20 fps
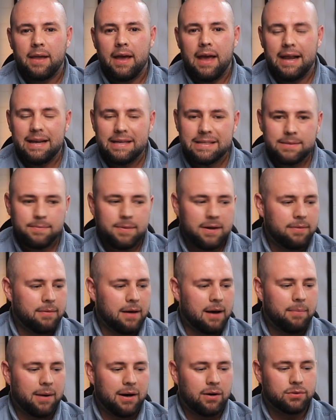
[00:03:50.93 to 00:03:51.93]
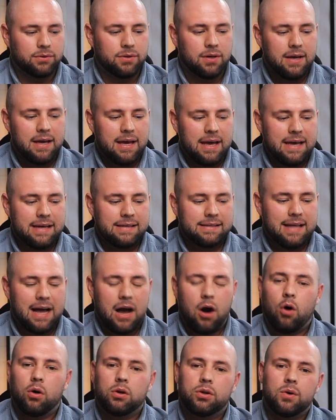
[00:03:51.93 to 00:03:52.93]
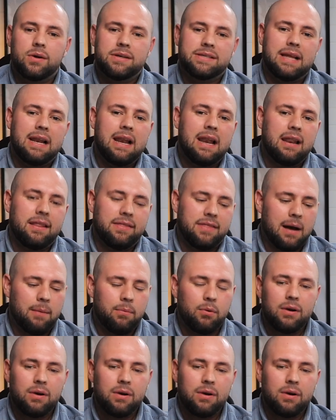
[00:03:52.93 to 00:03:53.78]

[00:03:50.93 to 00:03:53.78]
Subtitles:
Elizabeth about, is that although it's a double